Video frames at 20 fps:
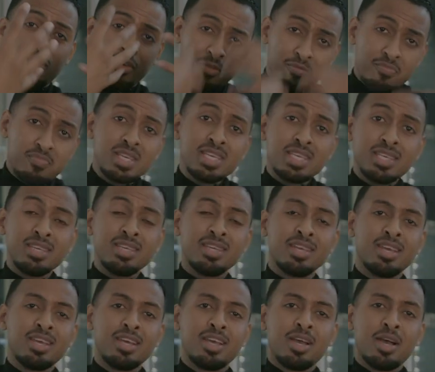of me,
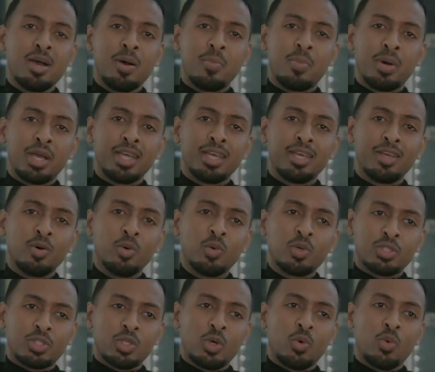but it
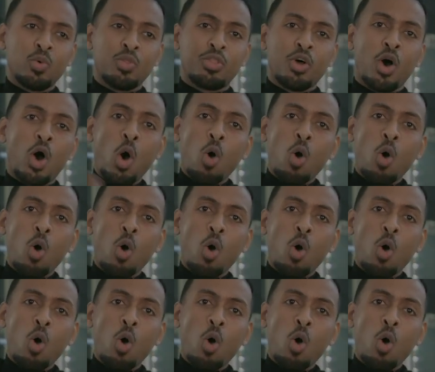also the